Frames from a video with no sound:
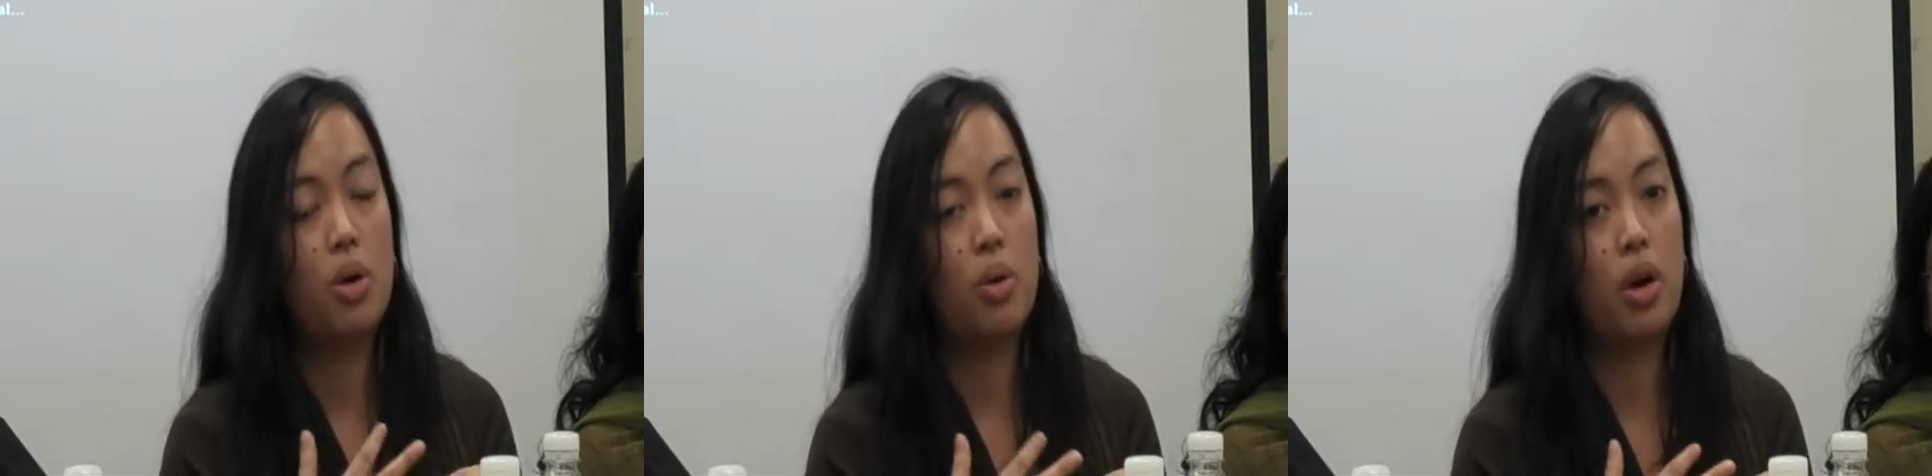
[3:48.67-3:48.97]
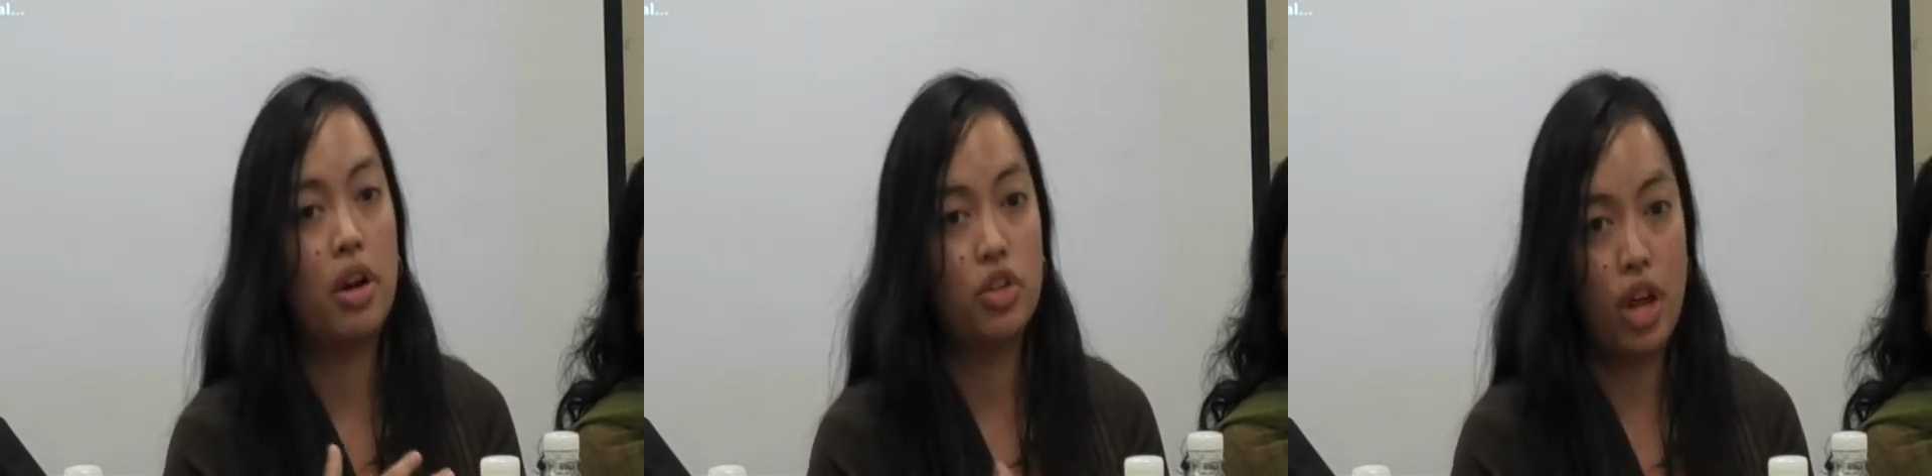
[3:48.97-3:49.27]

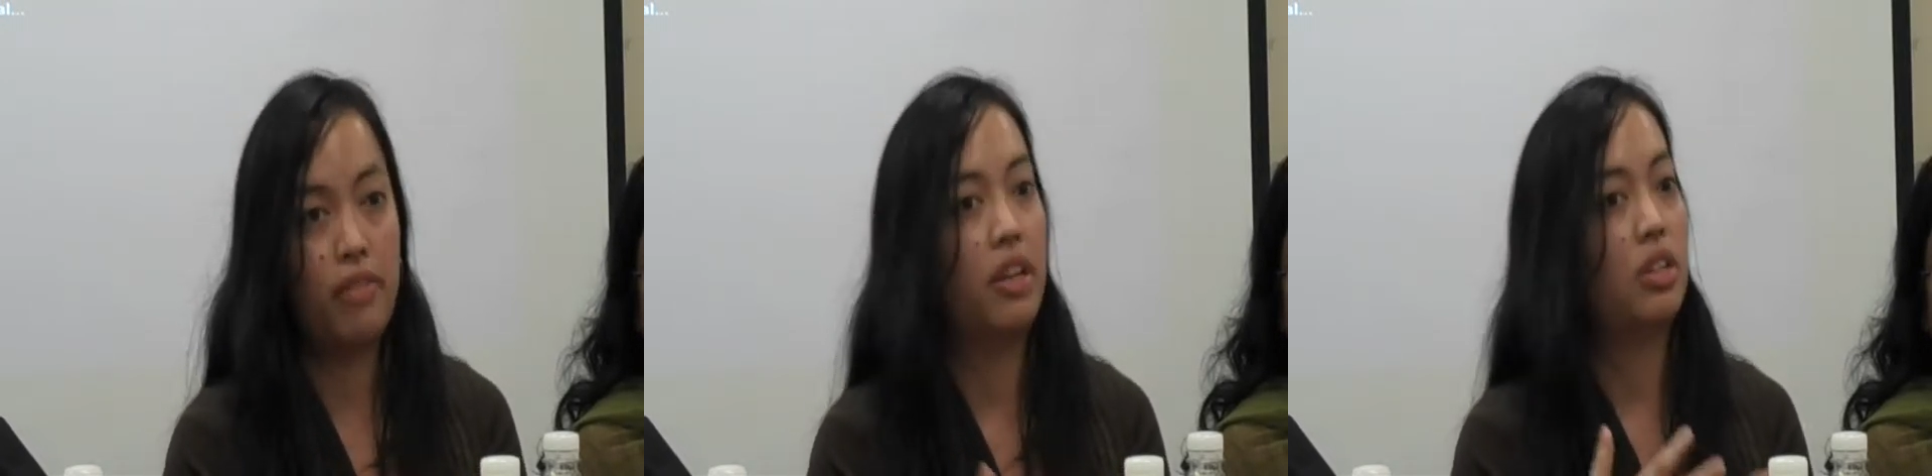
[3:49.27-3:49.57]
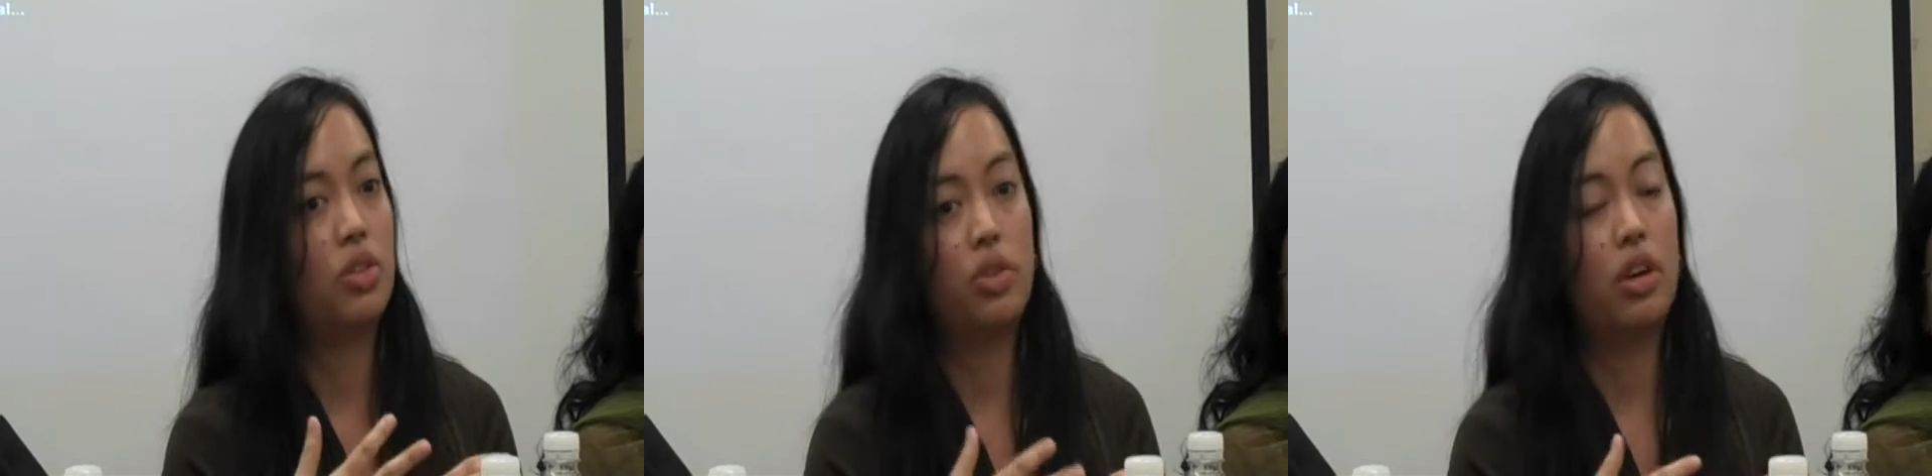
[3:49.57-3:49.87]
or
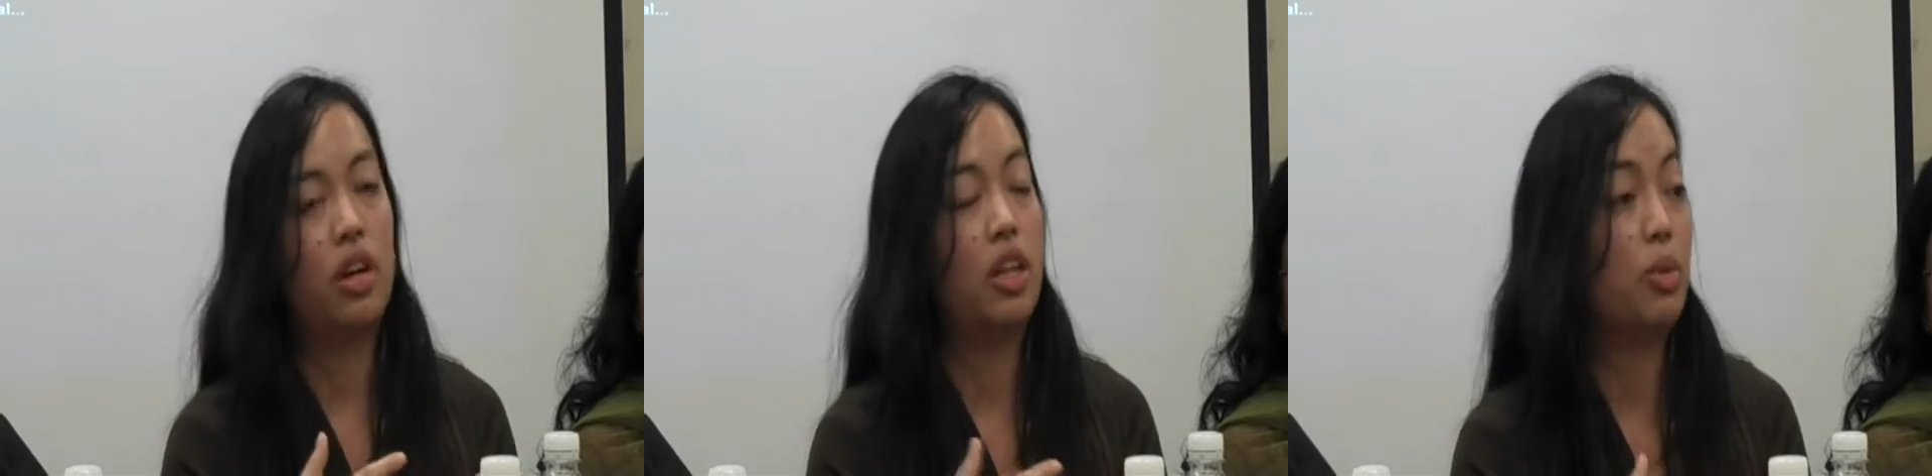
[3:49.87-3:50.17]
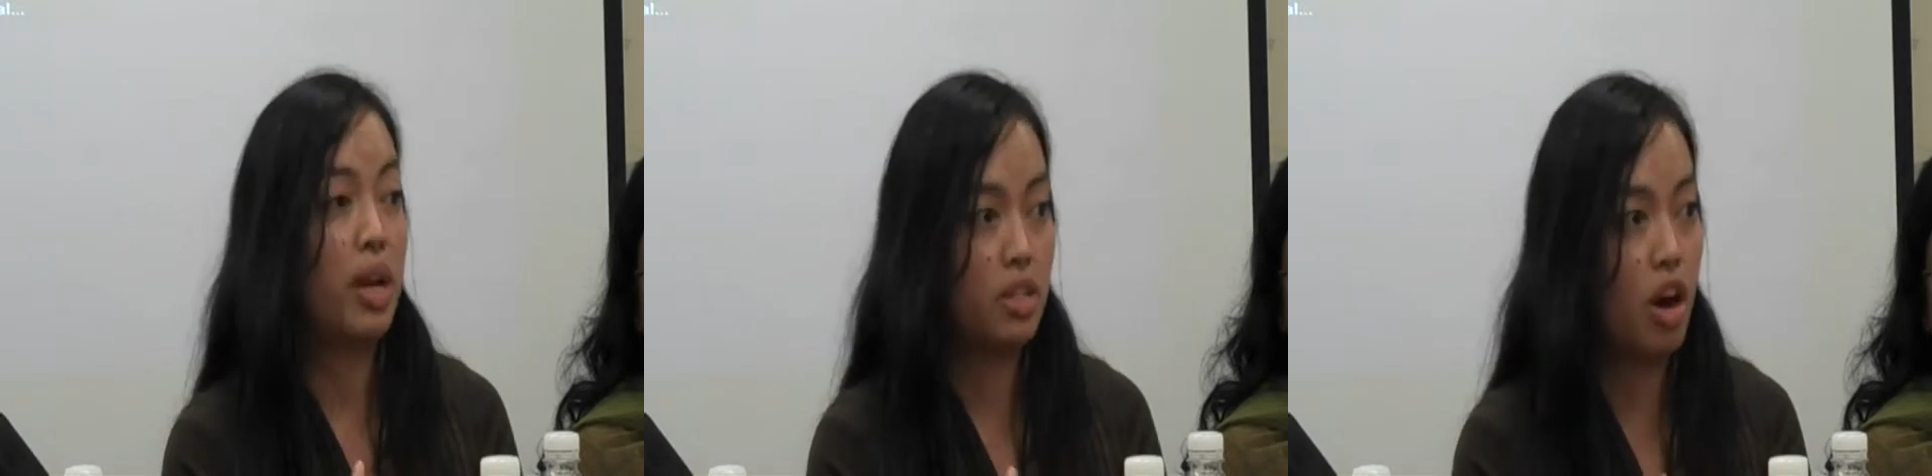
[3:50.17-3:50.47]
trafficked or otherwise